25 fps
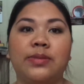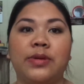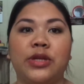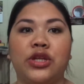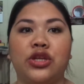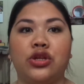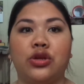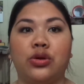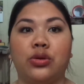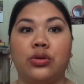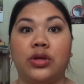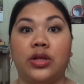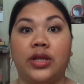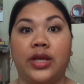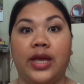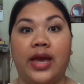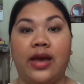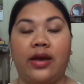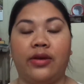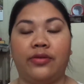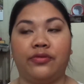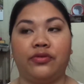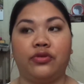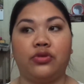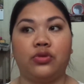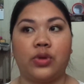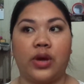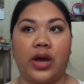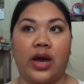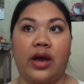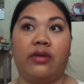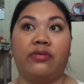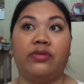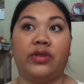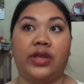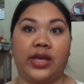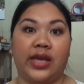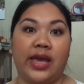but you don't really have to
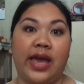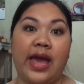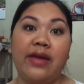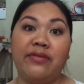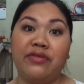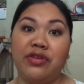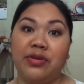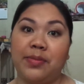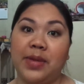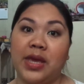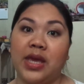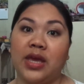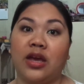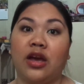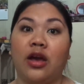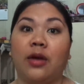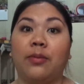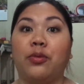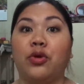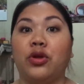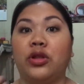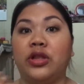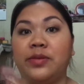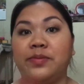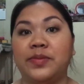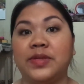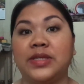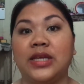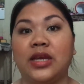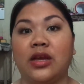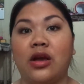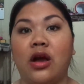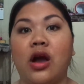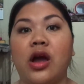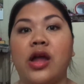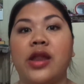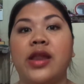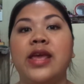have like heavy makeup or lipstick
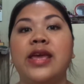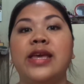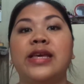on.